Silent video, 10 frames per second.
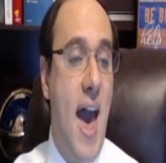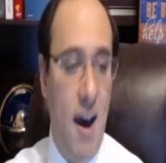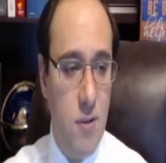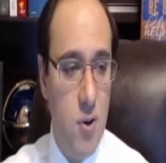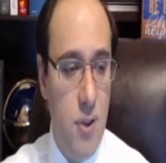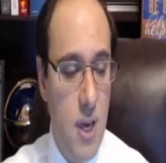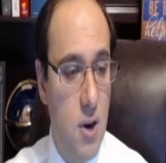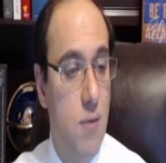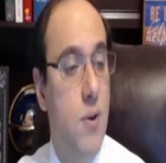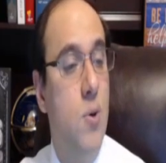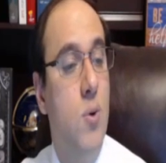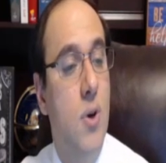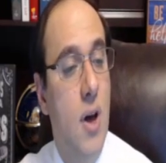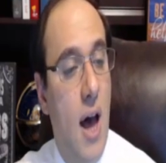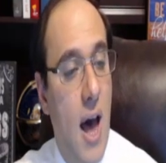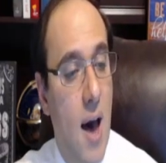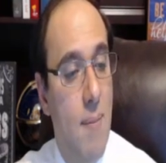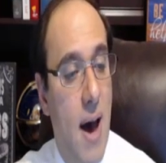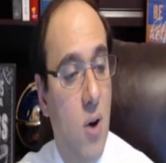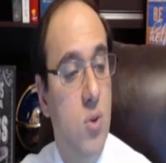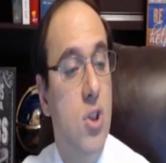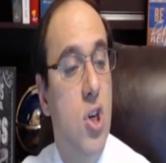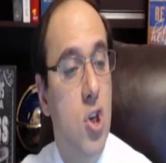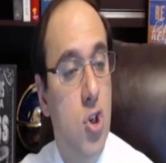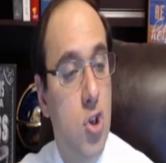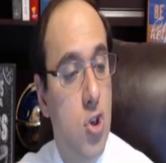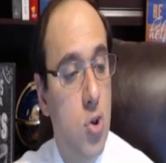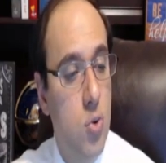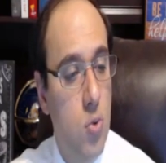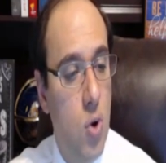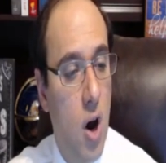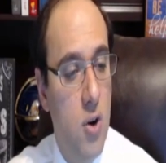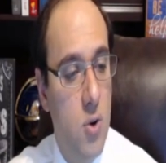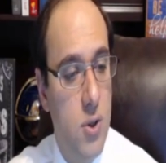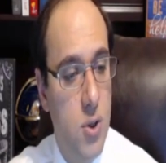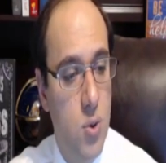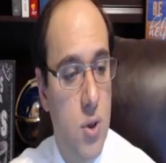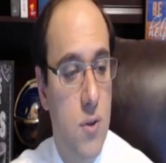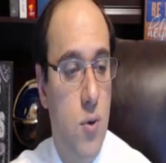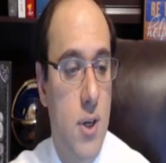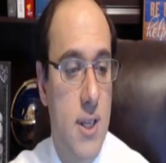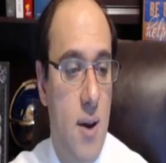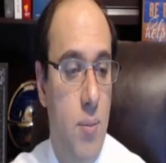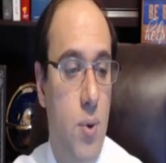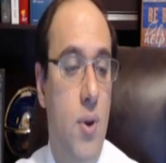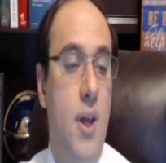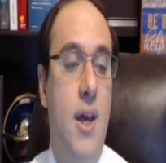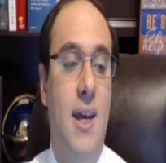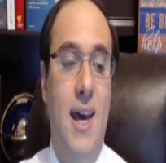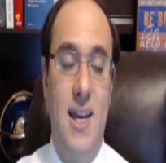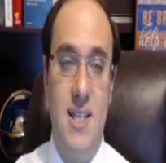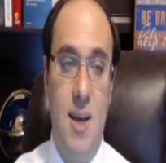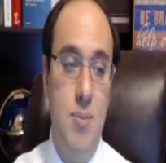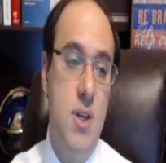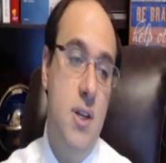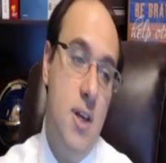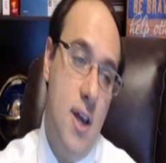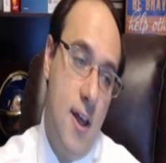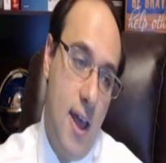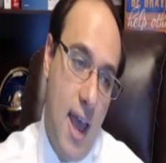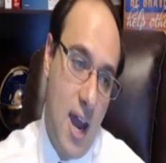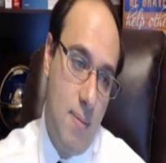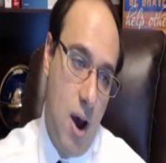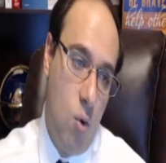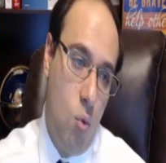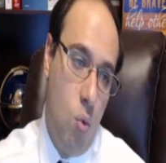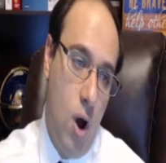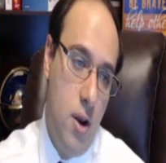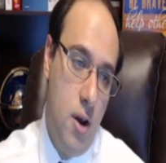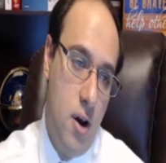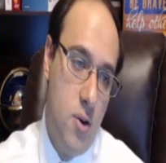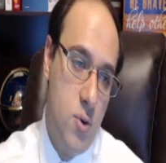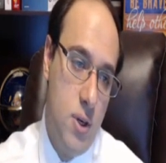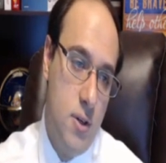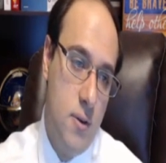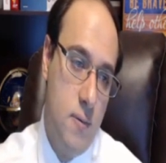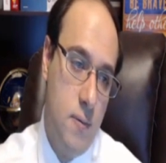After the interview, about 200 students, for example, get accepted, and about 100